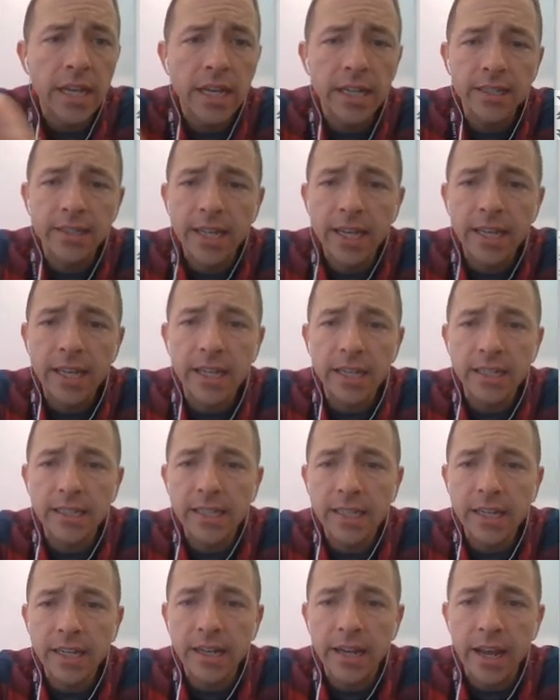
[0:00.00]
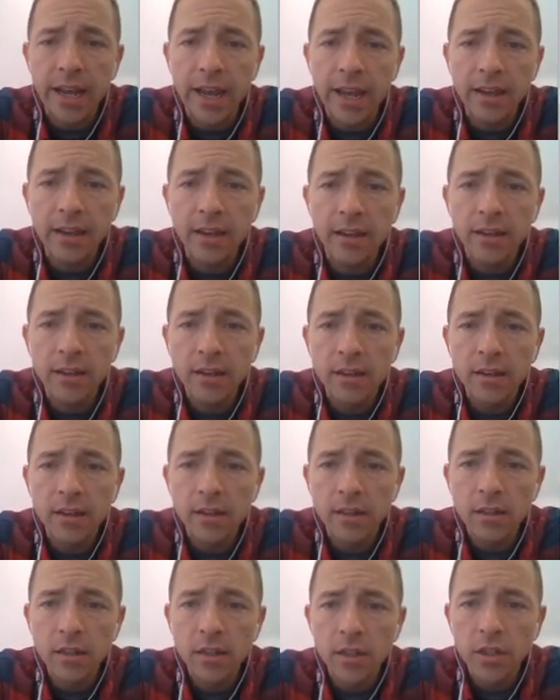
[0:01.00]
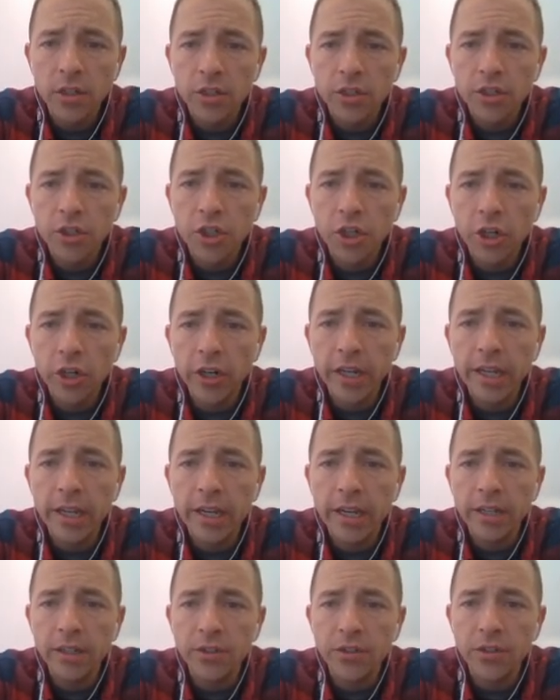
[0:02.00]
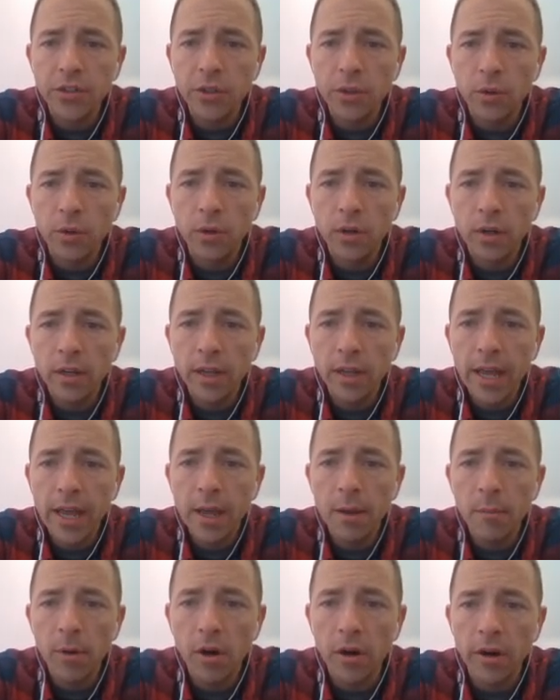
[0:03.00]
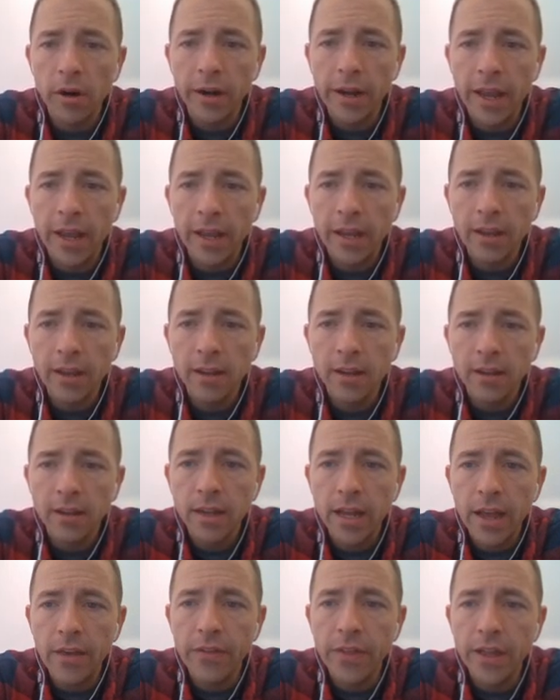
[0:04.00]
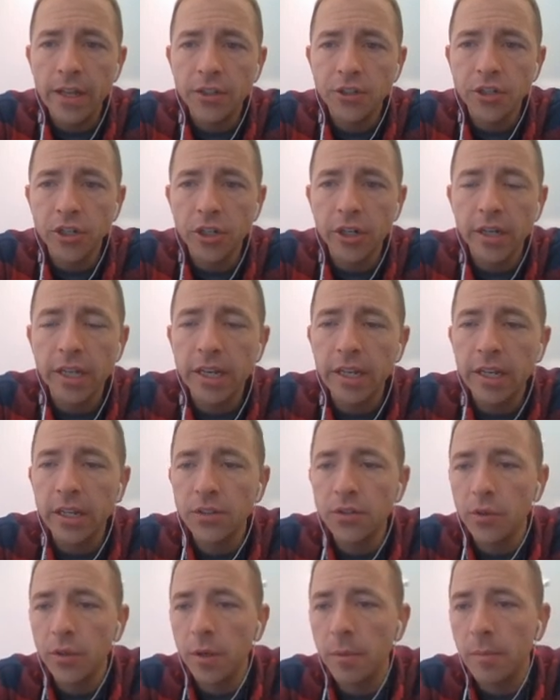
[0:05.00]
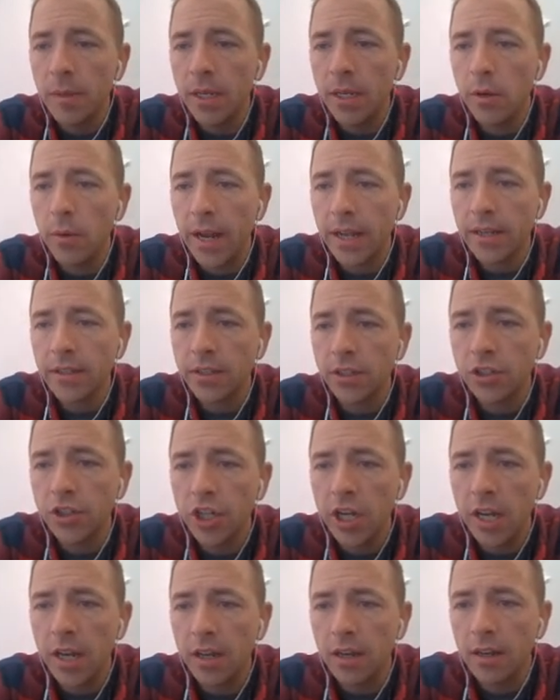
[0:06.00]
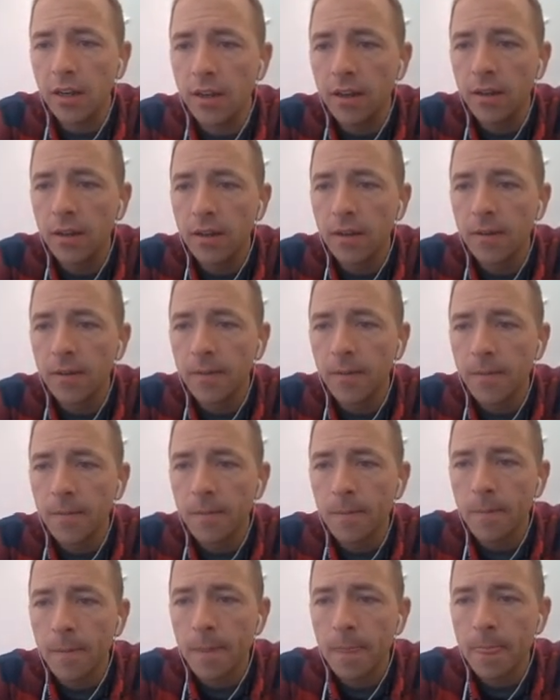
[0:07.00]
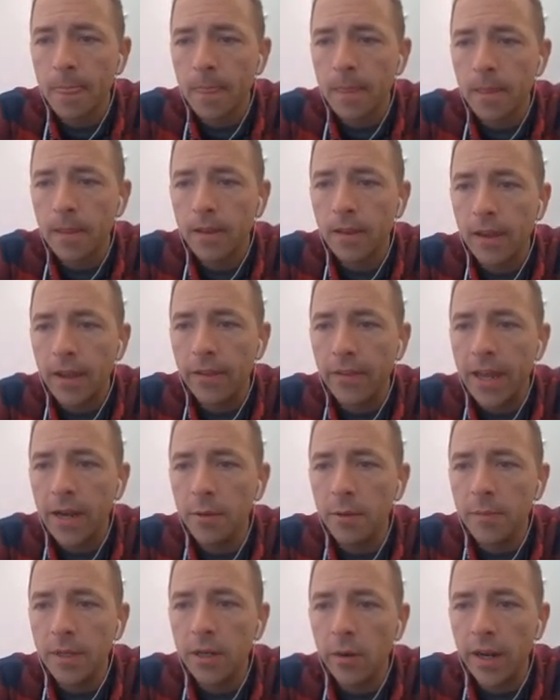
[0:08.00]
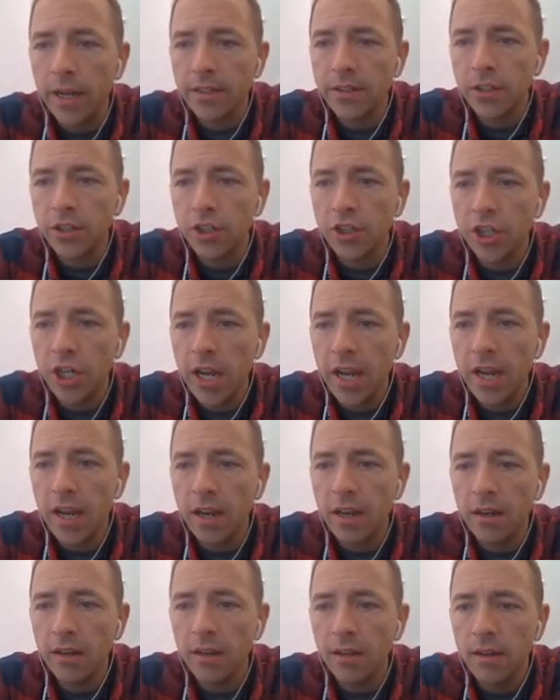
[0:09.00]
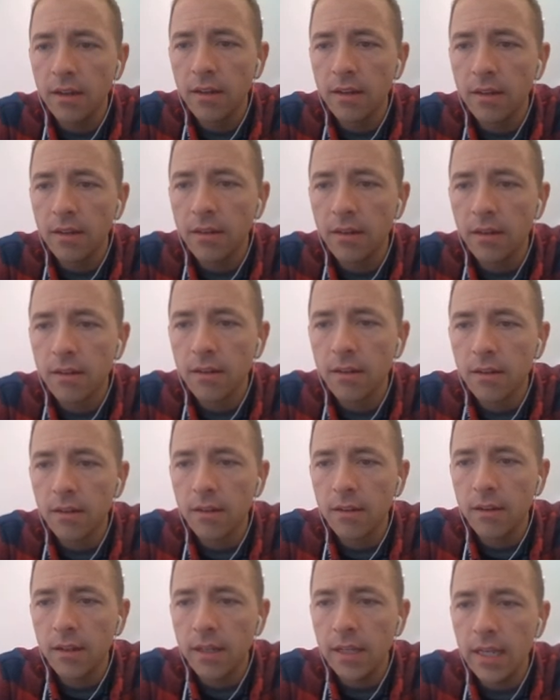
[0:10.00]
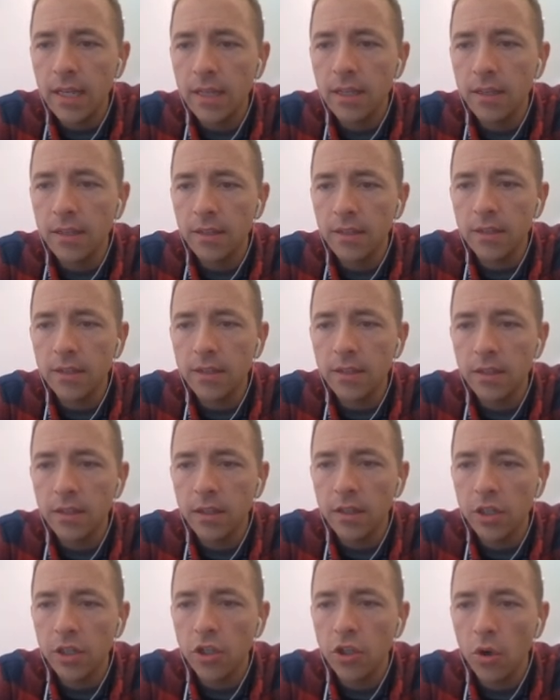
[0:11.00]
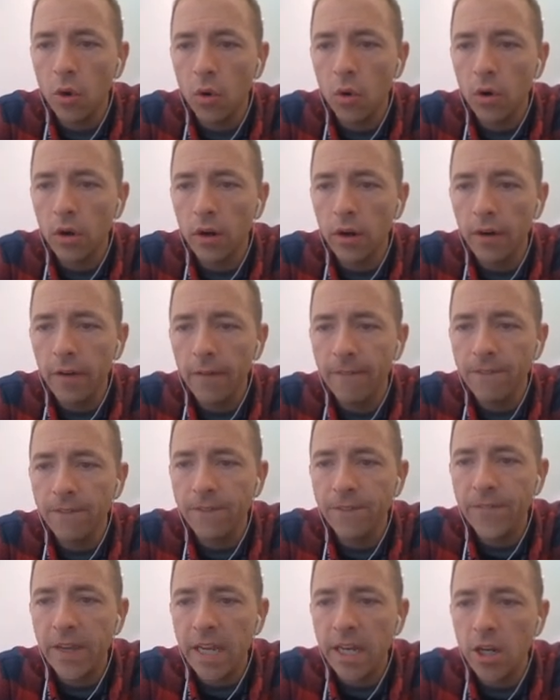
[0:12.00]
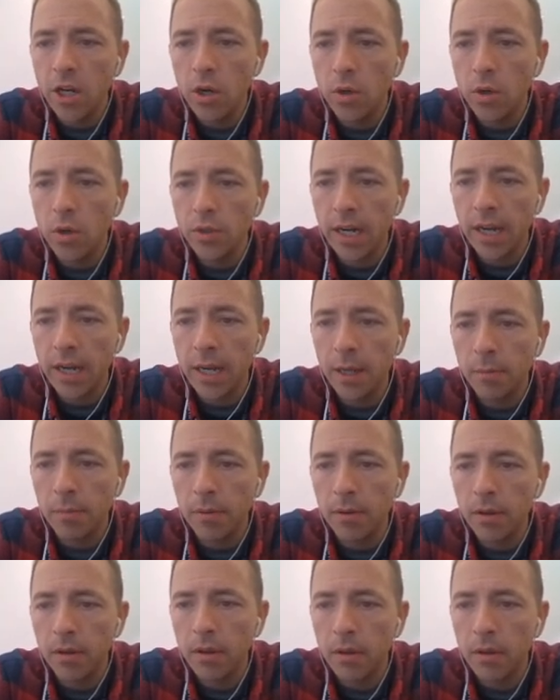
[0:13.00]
is taking DNA, turning it into mRNA, and then turning it into an amino acid chain. And that amino acid chain is your phenotype,